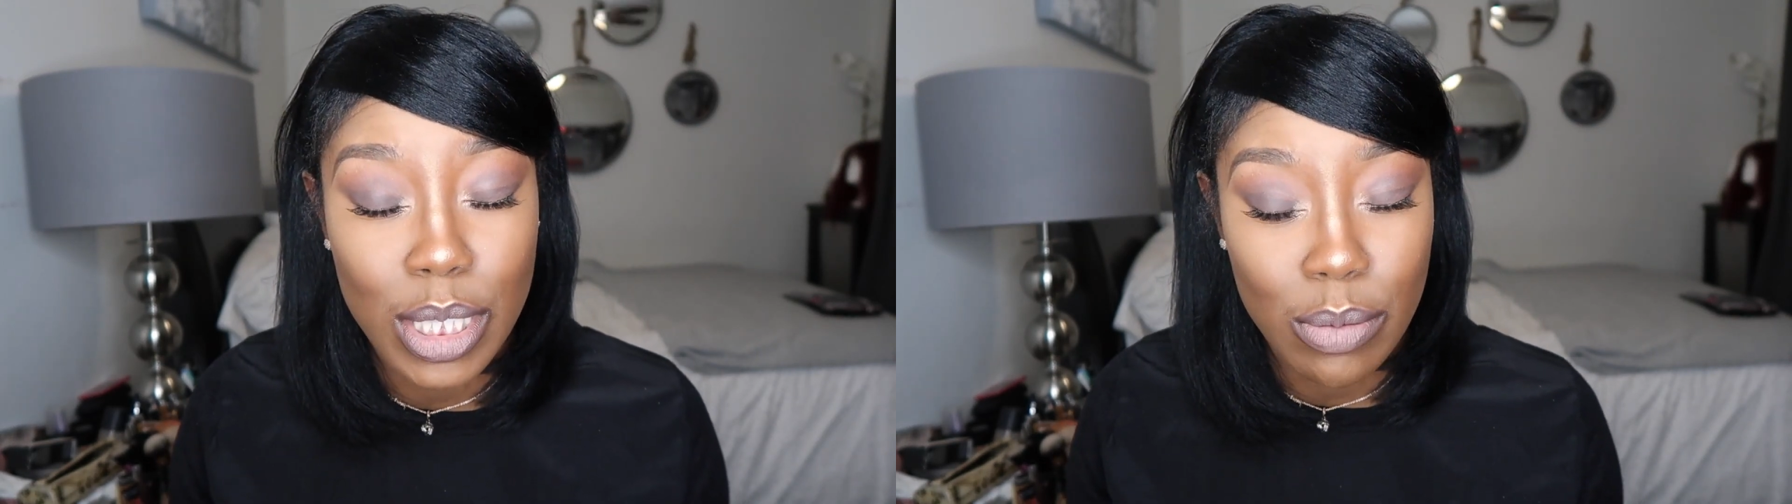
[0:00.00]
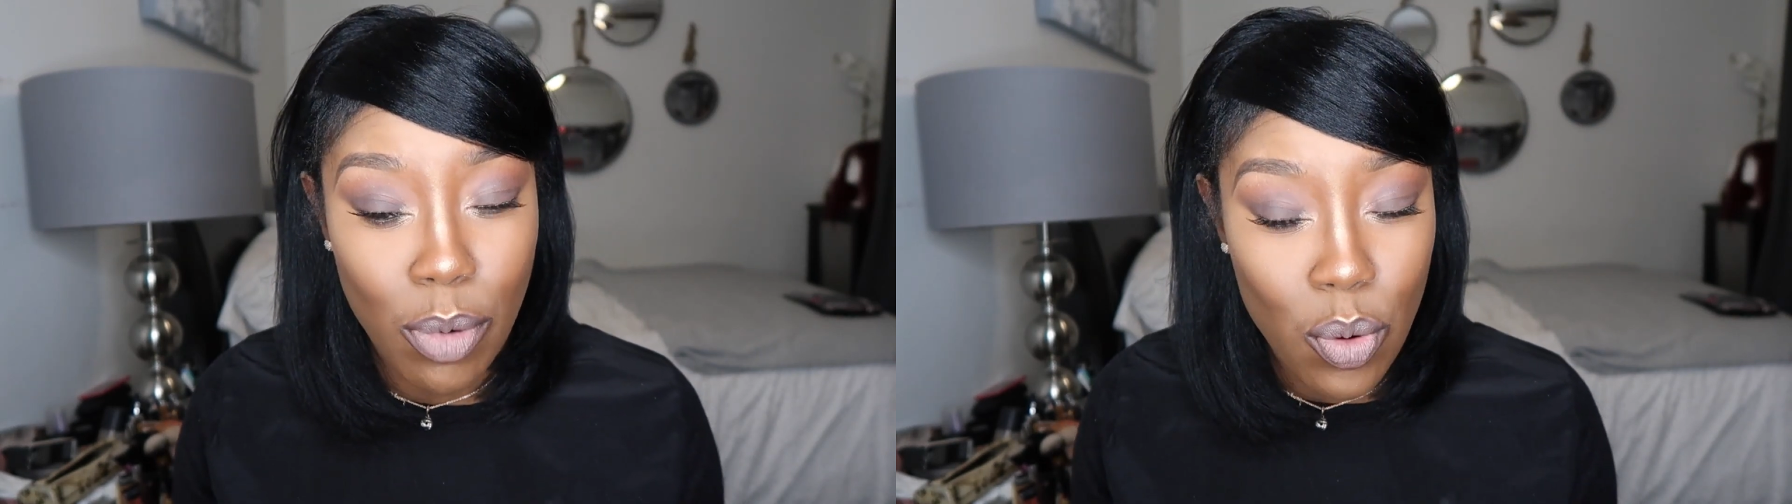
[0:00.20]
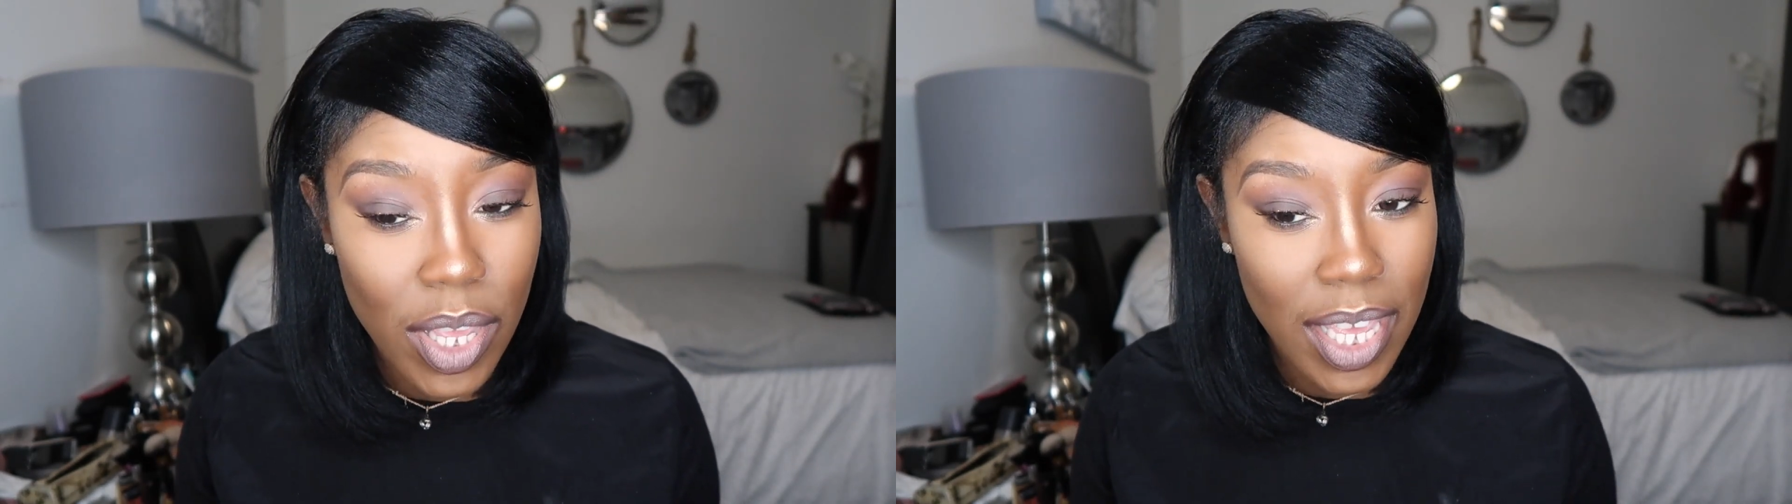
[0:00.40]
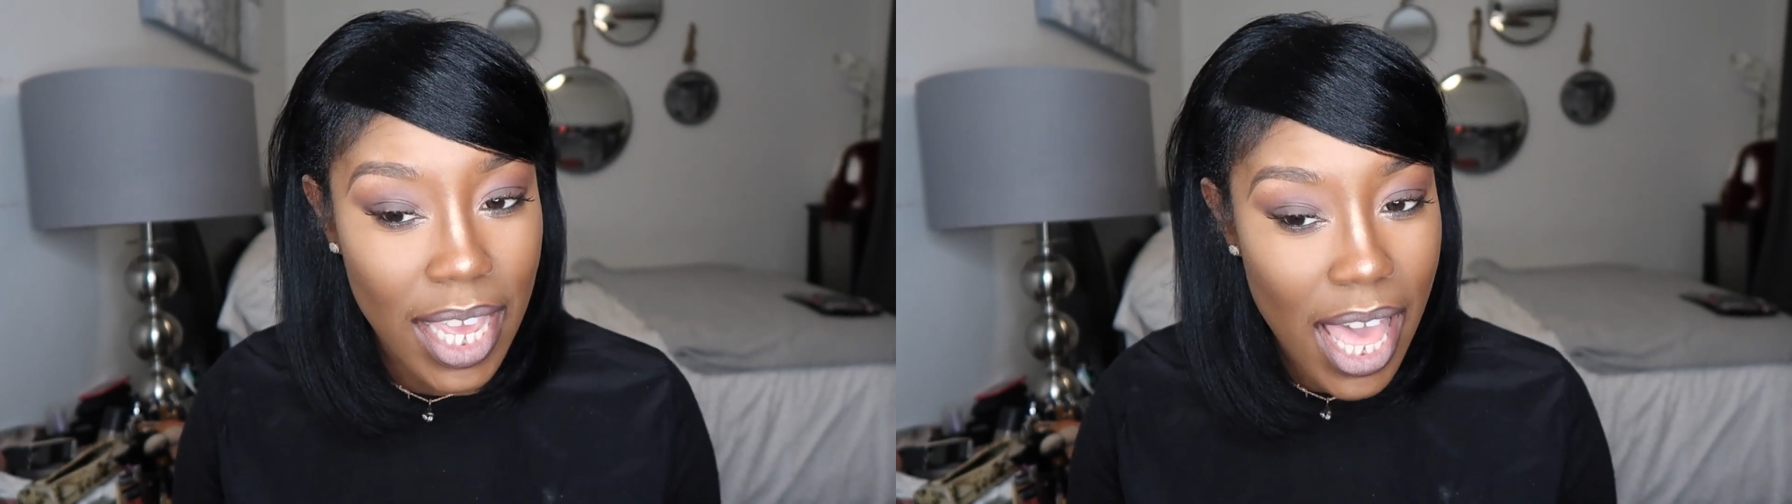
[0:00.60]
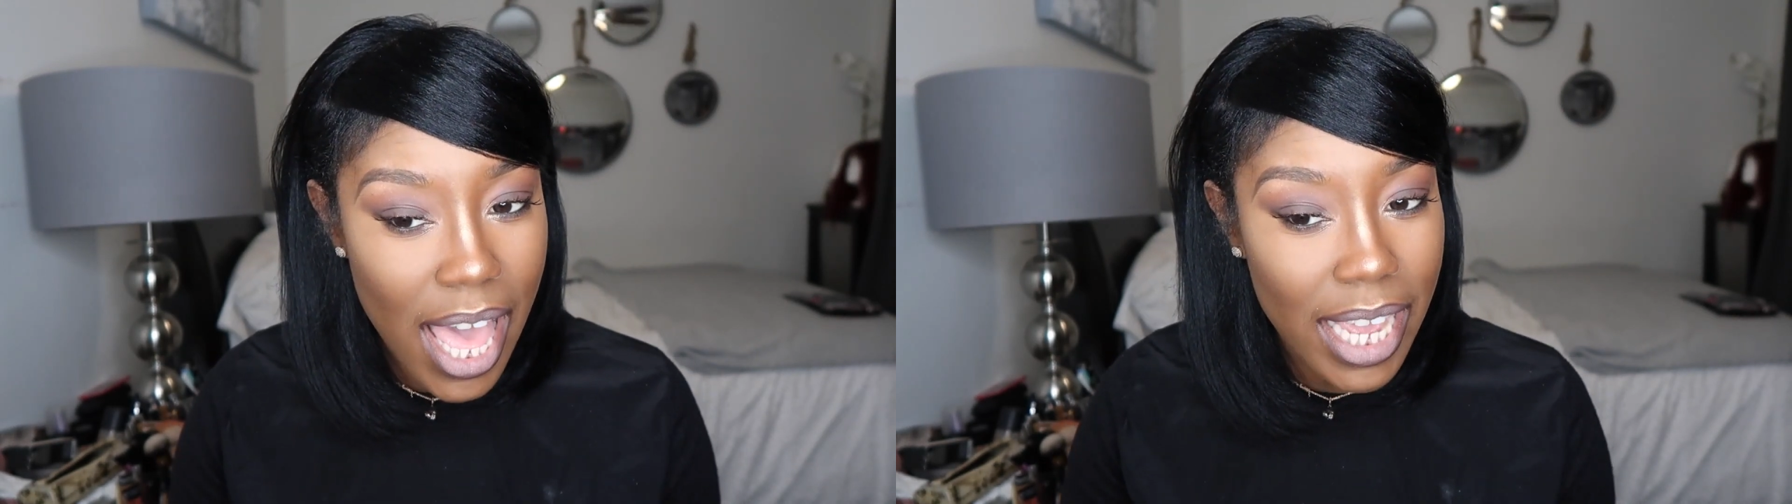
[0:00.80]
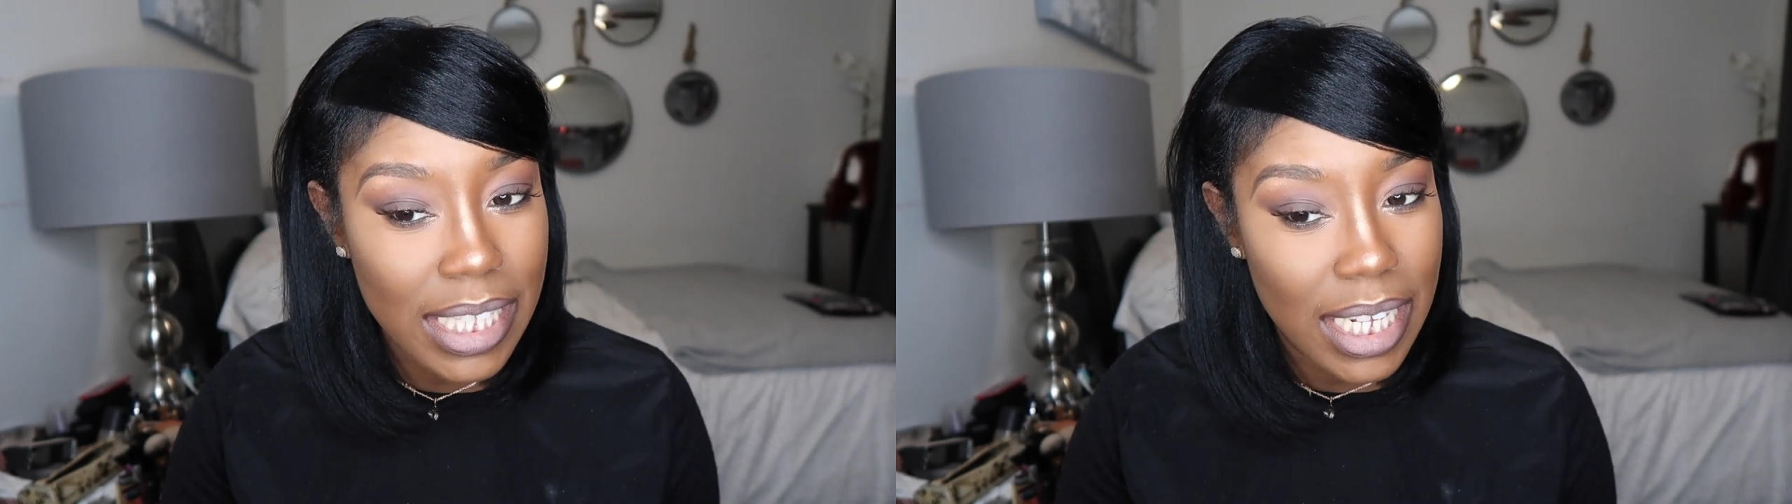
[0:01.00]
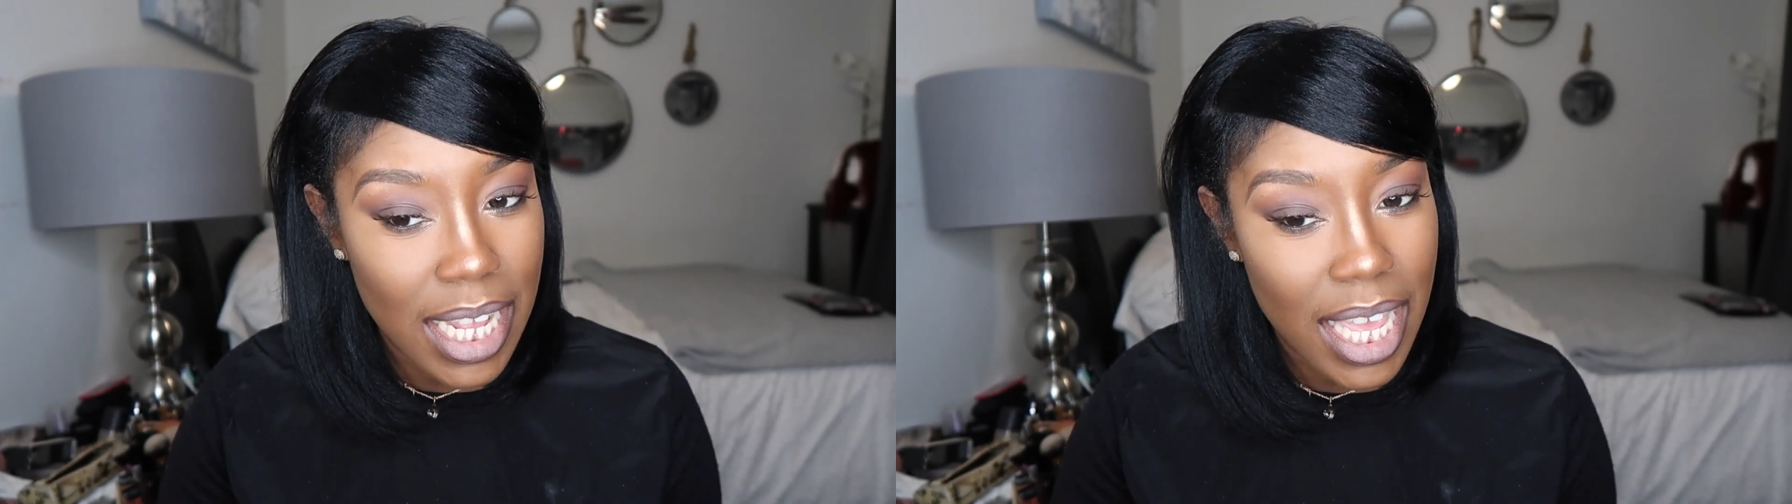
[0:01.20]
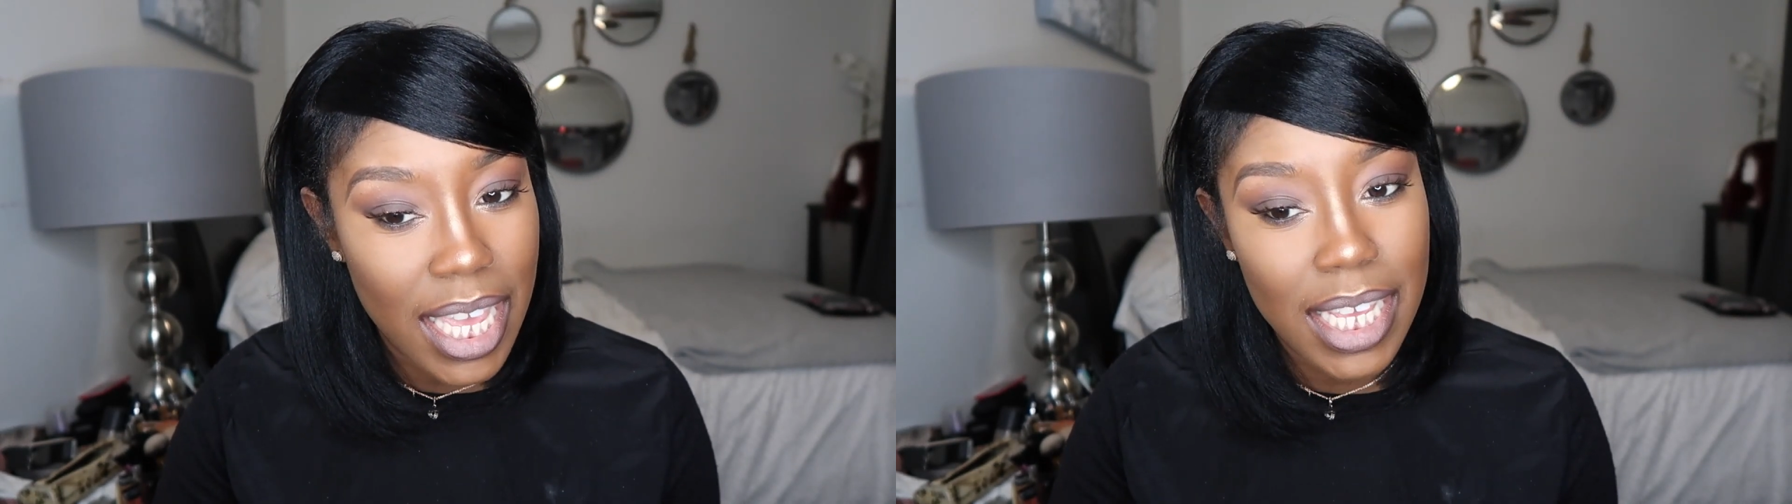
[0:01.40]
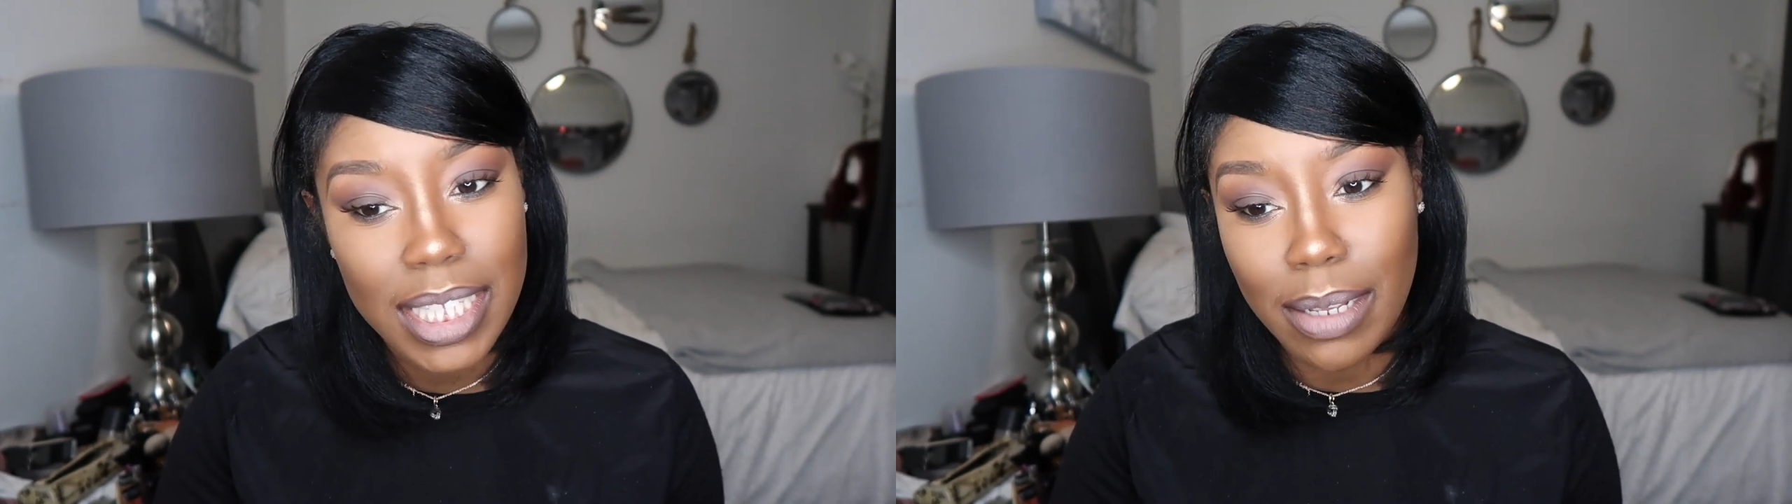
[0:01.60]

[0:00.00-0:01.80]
smoky eye today,